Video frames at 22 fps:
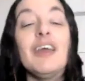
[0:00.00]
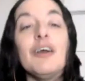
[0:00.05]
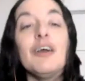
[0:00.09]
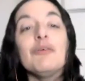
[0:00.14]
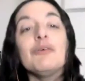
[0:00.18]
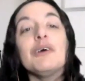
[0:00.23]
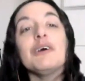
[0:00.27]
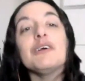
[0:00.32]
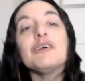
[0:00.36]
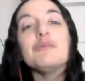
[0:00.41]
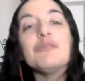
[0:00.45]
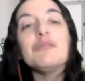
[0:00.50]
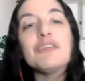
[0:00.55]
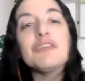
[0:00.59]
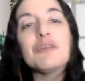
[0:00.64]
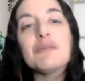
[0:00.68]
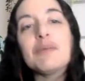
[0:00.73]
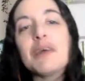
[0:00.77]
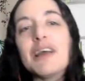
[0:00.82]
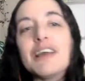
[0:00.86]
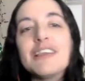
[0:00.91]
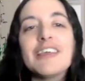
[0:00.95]
Welcome to
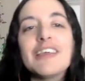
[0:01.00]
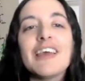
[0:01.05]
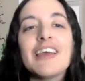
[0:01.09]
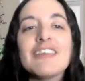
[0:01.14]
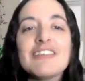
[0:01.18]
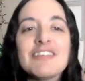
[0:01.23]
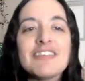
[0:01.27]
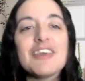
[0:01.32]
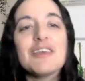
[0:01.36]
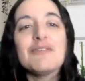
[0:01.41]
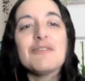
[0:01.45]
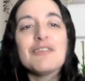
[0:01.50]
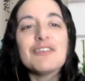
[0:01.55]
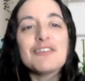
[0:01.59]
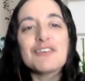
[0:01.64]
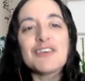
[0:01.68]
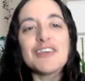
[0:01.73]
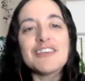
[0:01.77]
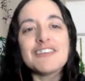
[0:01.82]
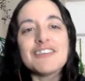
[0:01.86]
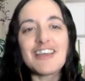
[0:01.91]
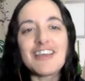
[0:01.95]
the podcast, Sam. It's
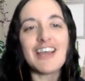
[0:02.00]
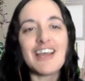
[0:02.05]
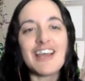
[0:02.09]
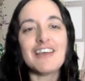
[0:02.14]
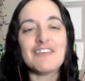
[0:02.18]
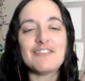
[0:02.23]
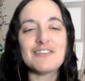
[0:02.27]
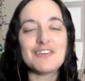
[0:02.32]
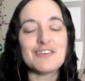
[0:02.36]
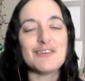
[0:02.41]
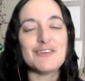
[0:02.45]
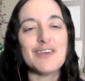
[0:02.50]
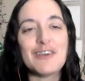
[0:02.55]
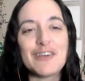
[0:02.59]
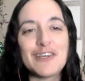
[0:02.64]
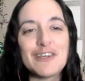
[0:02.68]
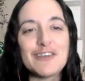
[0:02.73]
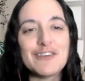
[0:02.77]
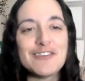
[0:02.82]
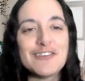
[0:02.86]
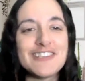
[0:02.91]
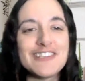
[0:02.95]
great to have you. How are
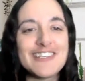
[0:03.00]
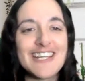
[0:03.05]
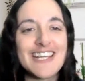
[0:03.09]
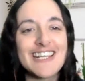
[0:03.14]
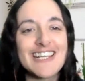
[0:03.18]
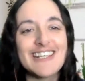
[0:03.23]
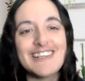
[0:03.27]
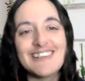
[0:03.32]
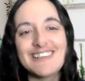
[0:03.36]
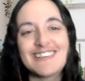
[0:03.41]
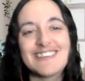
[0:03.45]
you doing today?